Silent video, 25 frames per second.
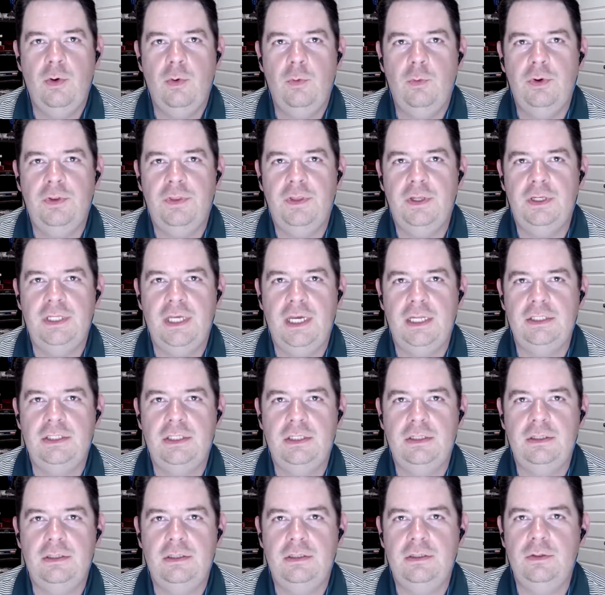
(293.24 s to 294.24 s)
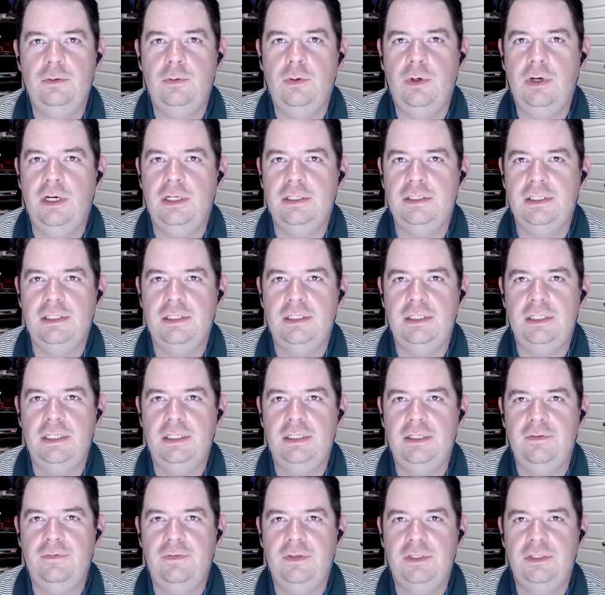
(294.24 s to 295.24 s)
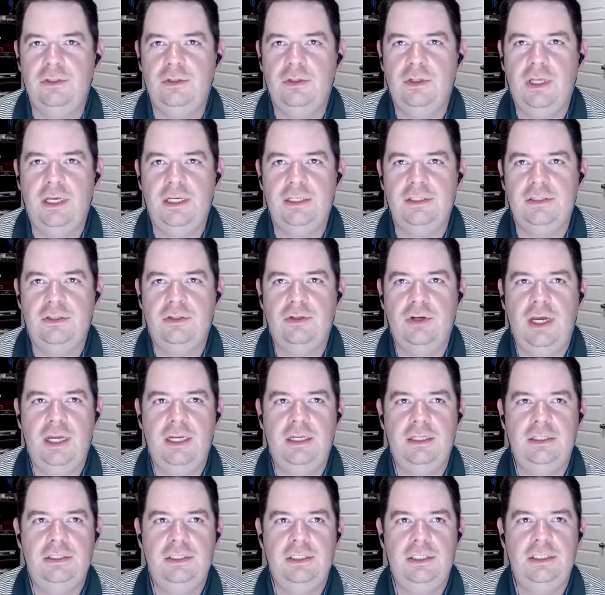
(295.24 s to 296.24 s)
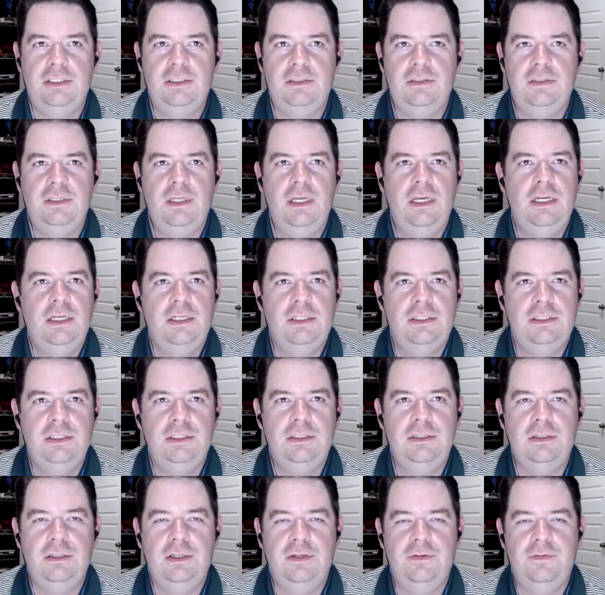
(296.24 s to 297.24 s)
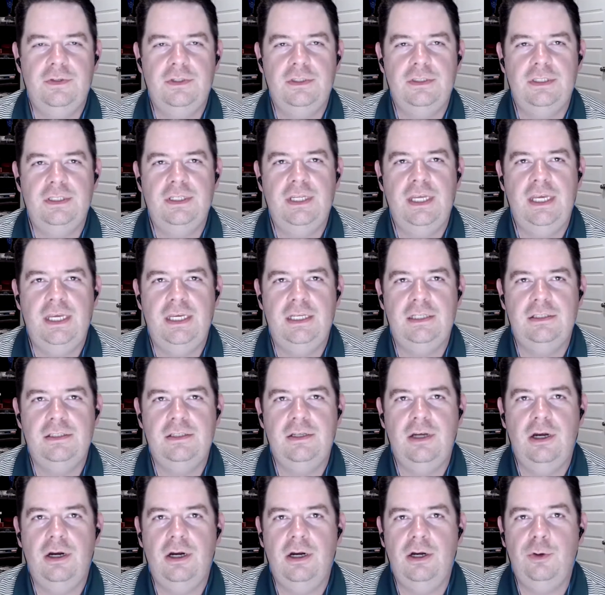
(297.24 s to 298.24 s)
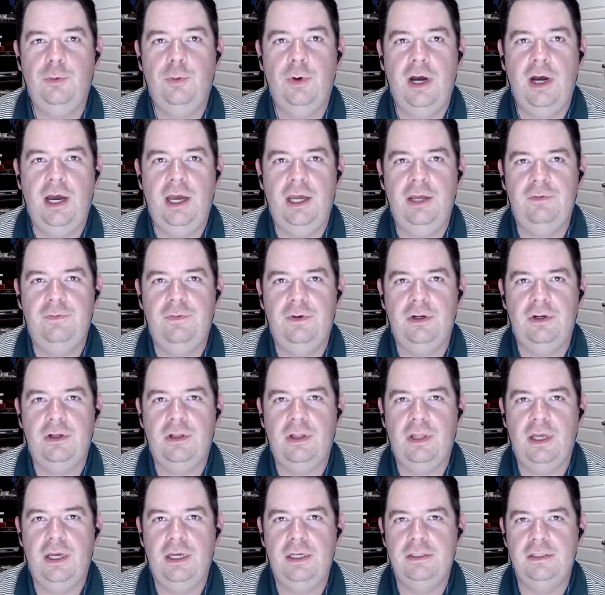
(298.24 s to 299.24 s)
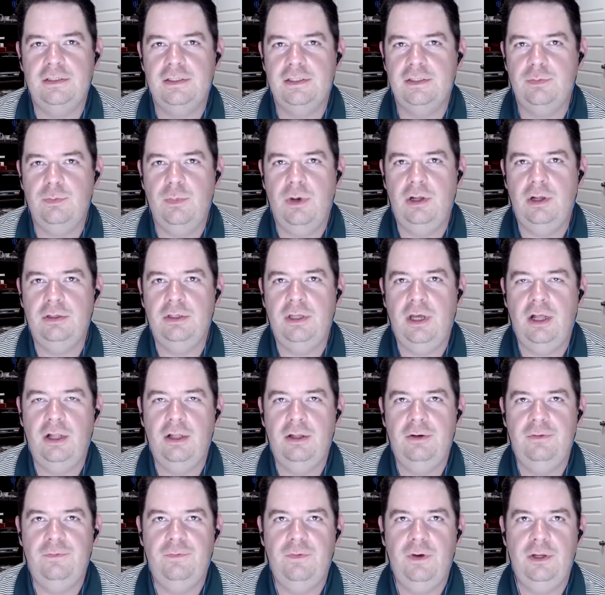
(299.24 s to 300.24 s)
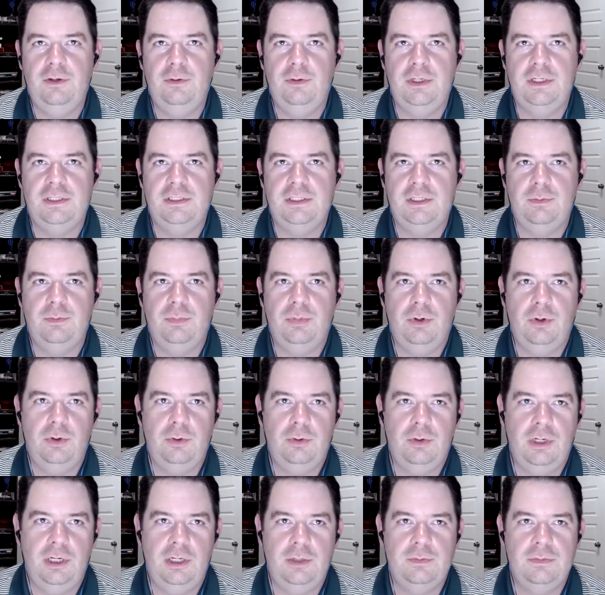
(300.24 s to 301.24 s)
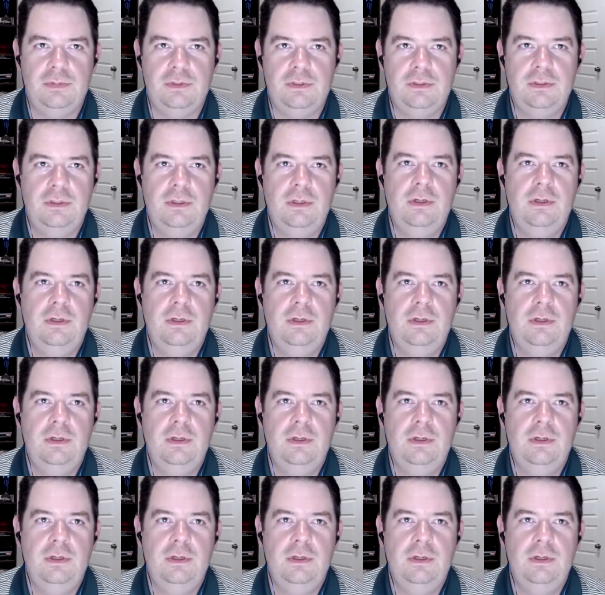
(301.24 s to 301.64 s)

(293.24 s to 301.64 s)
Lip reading: With attention to nuance and individualized strategies, She delivers enhanced ROI for clients' small dollar fundraising programs.